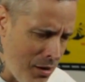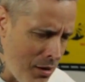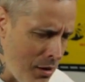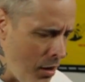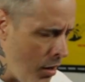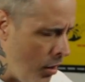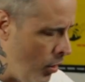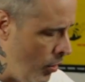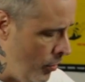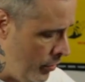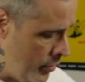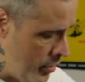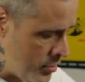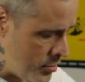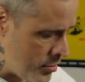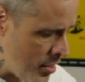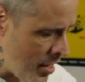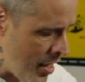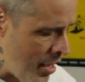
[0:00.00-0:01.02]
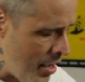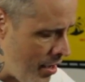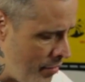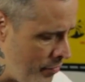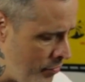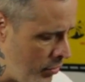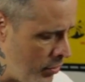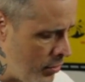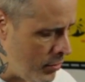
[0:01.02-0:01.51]
On this
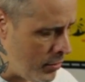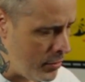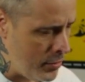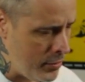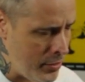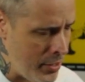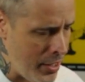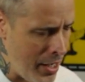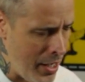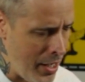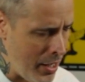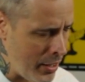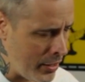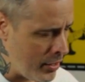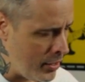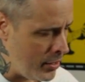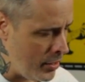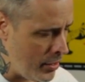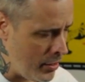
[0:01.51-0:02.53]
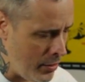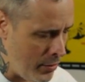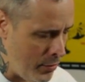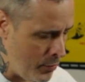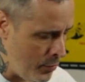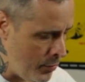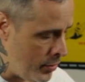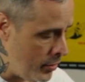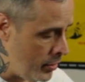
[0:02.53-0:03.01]
I've learned I can
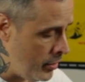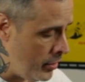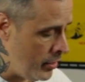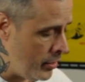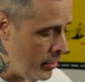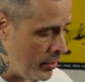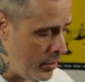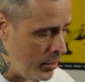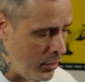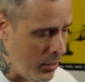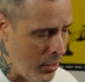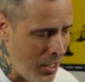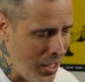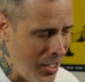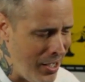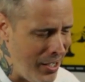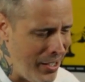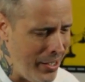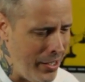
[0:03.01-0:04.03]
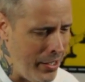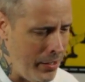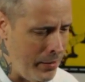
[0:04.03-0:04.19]
rely.